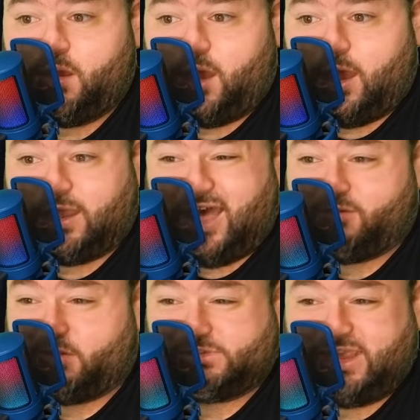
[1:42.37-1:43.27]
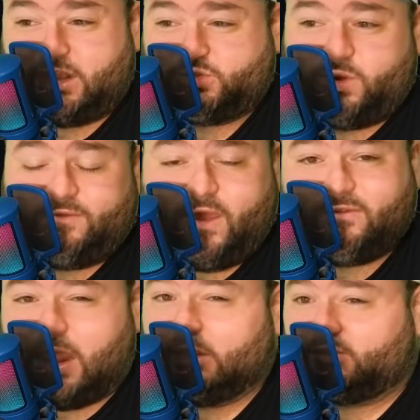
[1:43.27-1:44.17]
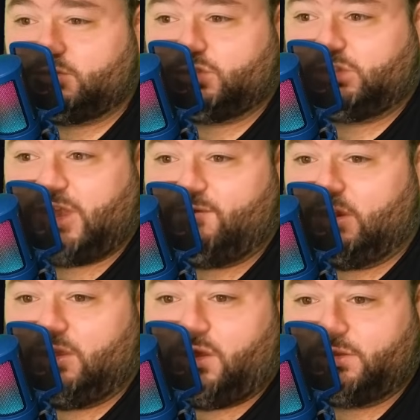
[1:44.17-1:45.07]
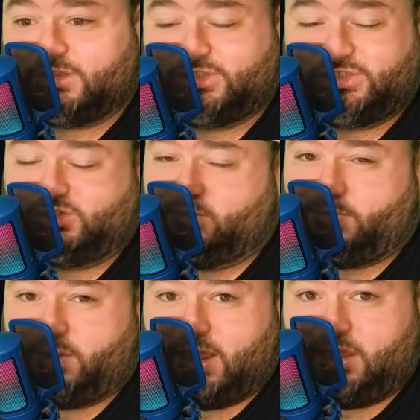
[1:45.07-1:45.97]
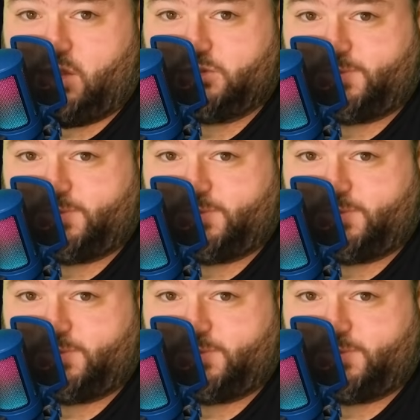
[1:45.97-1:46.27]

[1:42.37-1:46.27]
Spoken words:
Colorado State had 25 carries for just 70 yards. That's just 2.8 yards per